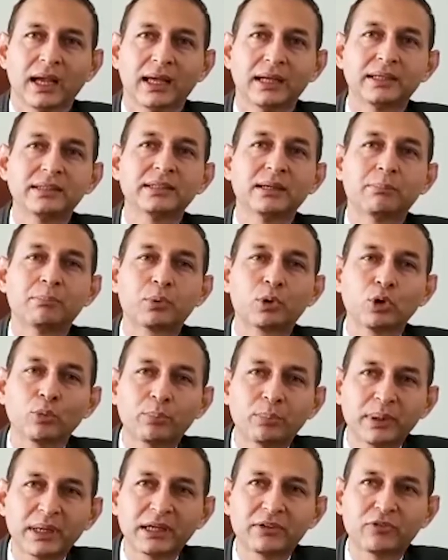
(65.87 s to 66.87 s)
and it is
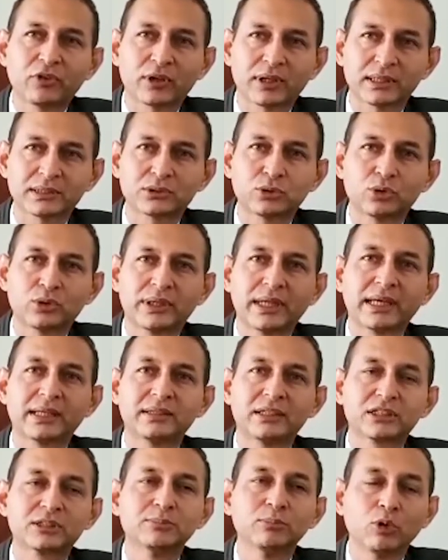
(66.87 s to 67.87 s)
appropriate for us to take
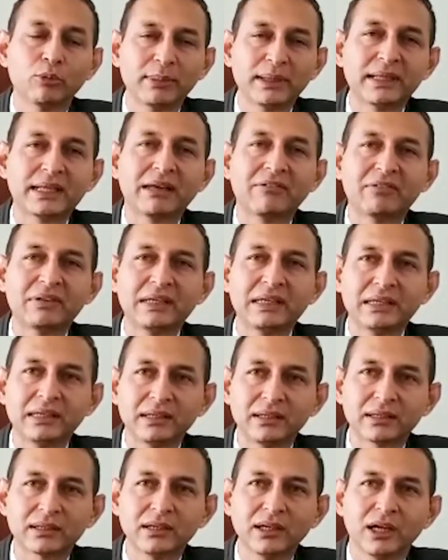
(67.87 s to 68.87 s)
this moment every
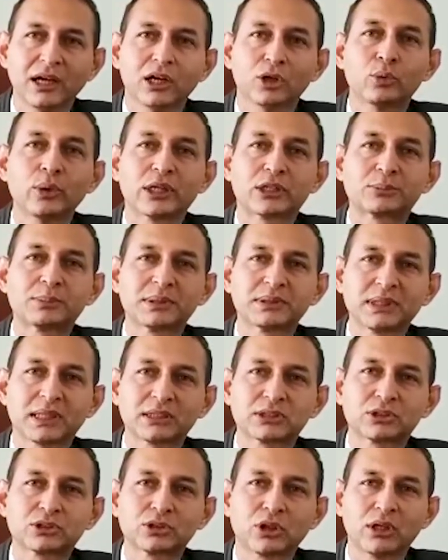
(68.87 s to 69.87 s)
year to express our
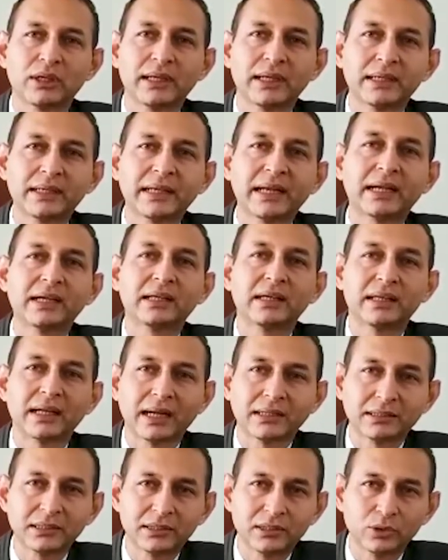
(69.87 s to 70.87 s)
solidarity and
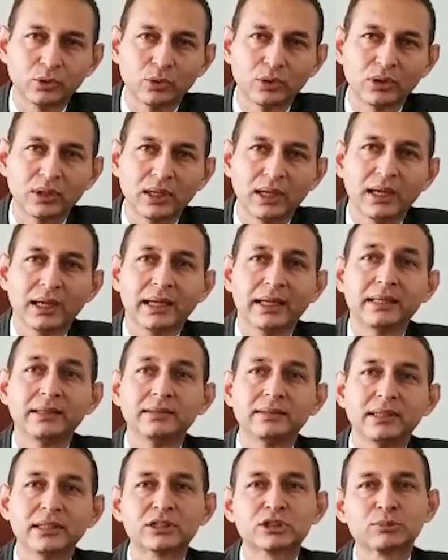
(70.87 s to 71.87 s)
gratitude.
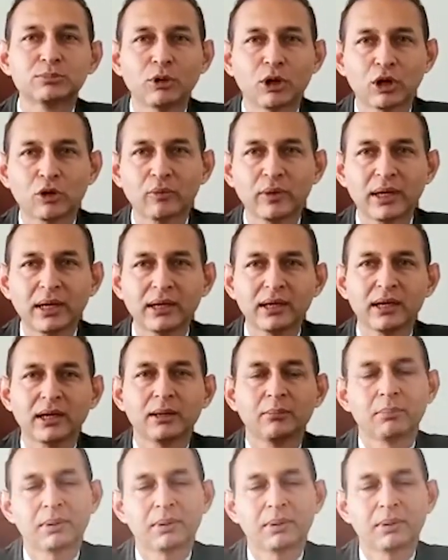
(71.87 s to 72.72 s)
In this small way,